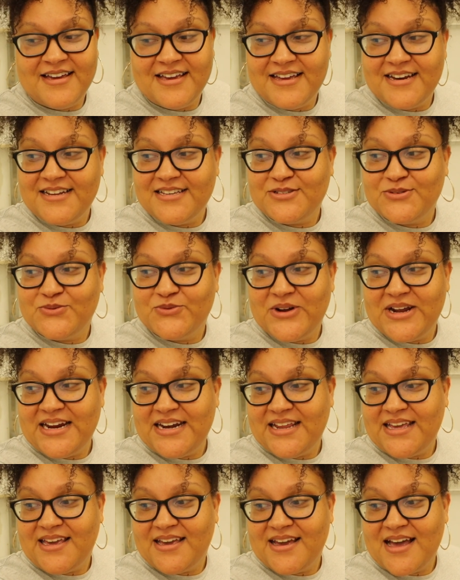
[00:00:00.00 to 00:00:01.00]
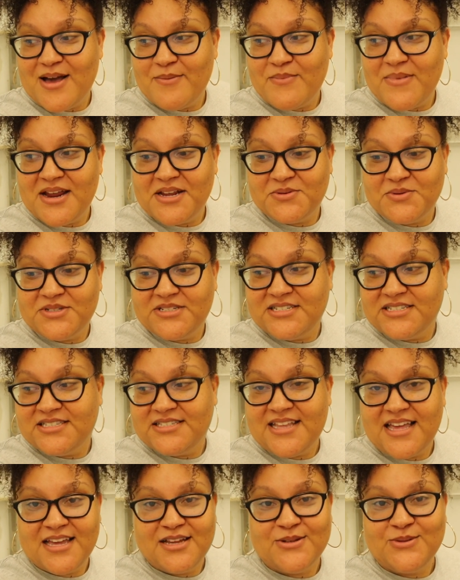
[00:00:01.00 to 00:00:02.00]
It is raining. I might as well just
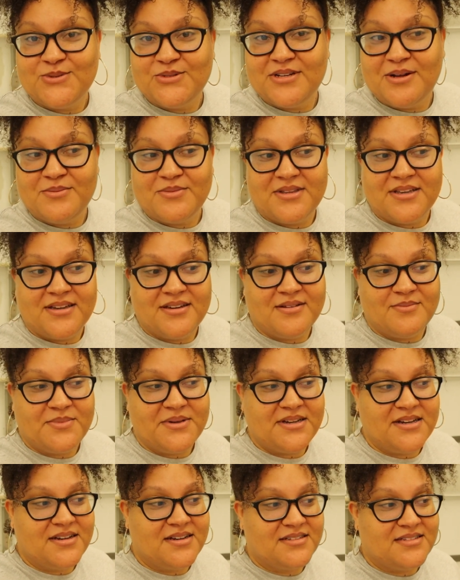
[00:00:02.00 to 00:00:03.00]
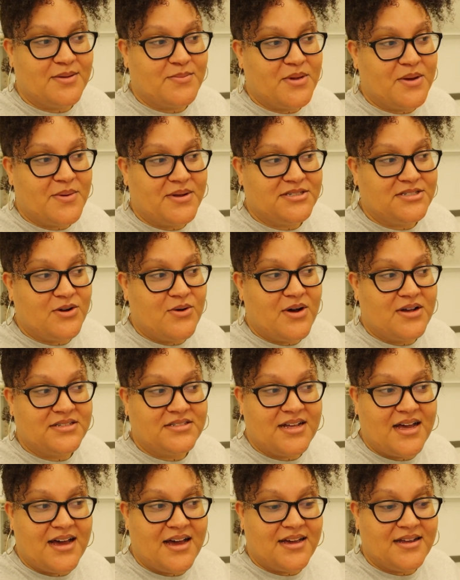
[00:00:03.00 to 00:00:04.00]
stay and do something, because I'm not about to go
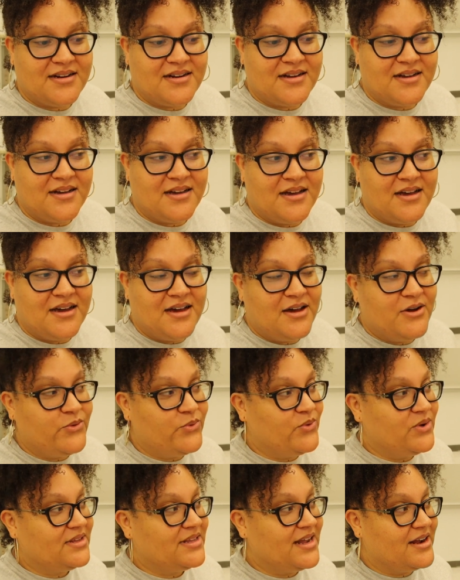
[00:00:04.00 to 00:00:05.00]
outside with